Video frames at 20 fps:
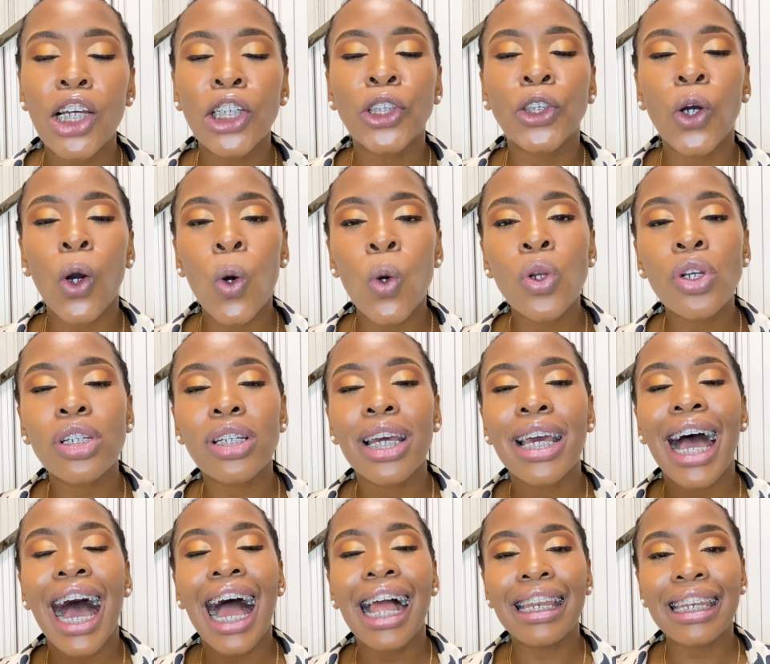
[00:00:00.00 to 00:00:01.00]
Don't
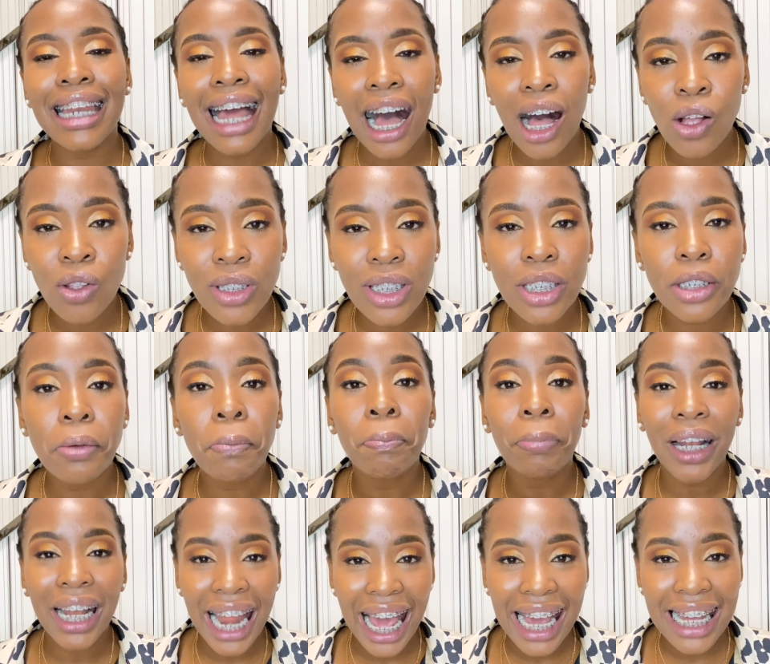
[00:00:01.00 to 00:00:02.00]
announce
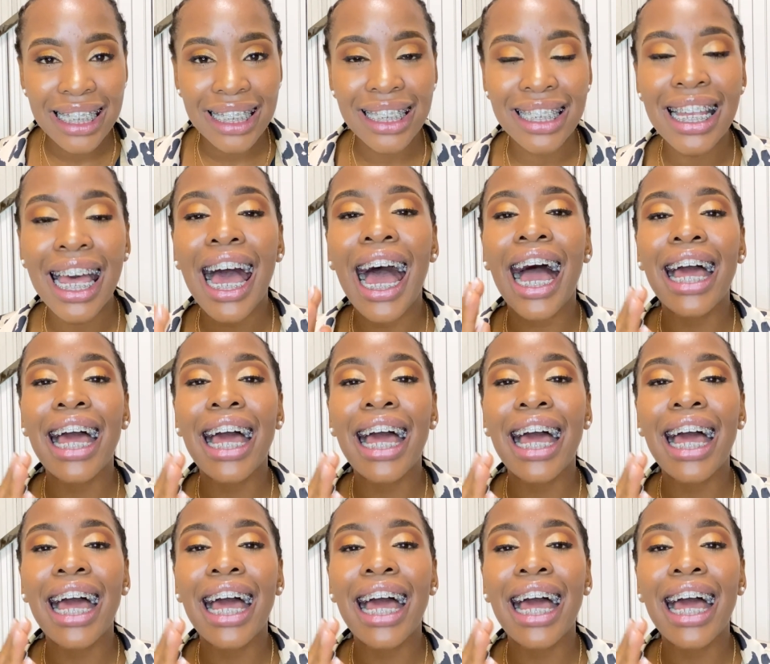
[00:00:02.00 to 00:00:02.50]
plans.